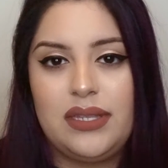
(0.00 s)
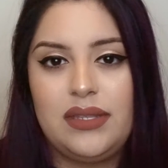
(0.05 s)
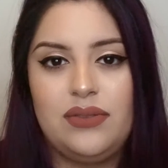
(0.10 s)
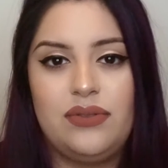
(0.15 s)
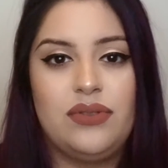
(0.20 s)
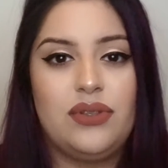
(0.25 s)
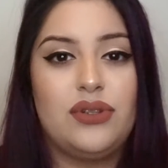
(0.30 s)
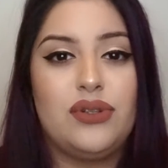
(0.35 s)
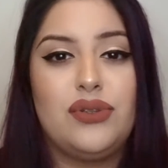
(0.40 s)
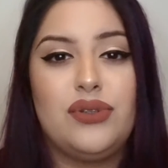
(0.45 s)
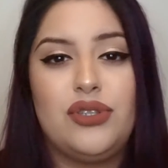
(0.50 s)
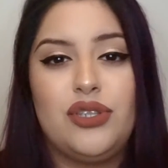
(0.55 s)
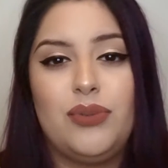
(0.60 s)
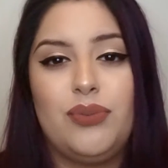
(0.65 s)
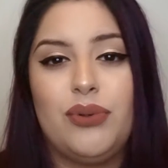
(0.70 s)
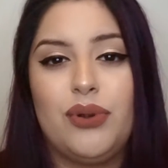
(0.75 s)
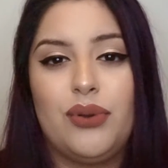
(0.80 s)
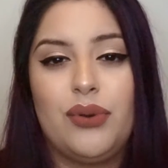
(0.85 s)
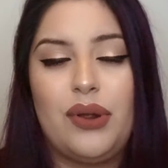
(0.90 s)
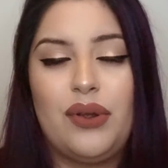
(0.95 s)
These ones are
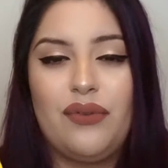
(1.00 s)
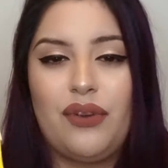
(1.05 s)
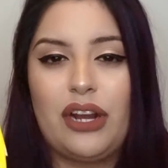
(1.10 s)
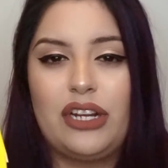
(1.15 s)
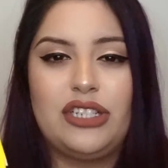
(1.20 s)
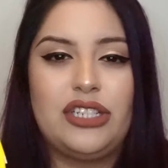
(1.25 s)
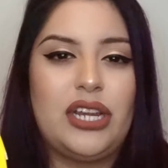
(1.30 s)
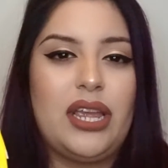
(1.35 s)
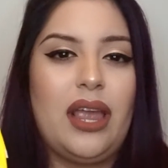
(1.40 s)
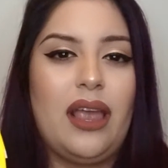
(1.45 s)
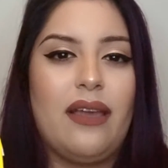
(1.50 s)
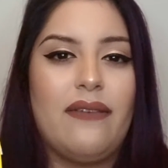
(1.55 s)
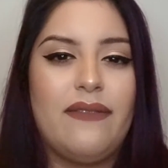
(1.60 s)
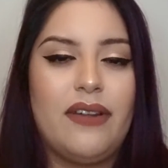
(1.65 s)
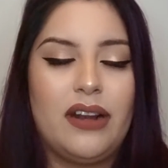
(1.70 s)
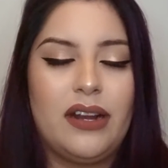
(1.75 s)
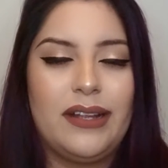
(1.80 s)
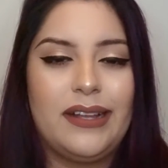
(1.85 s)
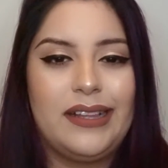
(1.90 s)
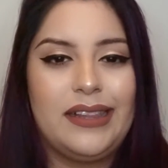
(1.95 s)
super refreshing,
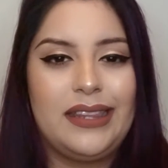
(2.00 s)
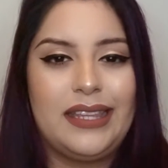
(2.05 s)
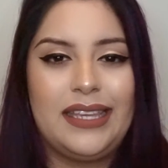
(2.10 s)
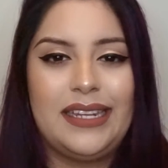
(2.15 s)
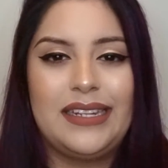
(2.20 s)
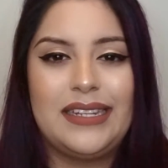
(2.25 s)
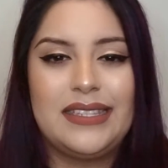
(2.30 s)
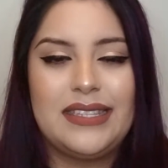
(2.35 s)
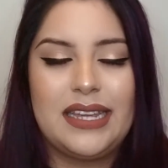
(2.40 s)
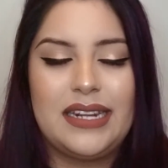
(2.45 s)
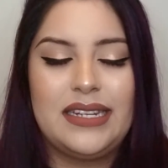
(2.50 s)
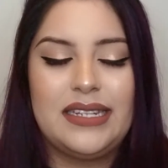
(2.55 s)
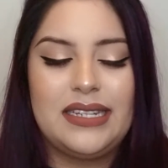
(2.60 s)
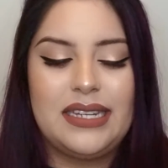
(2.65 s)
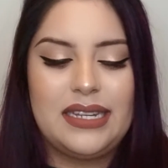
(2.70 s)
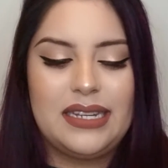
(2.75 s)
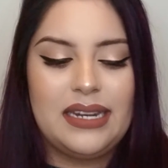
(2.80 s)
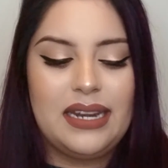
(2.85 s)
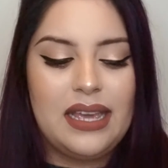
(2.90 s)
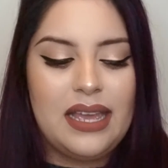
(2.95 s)
very clean
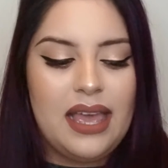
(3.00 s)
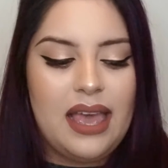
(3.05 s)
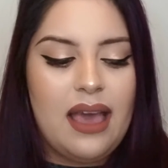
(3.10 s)
scented.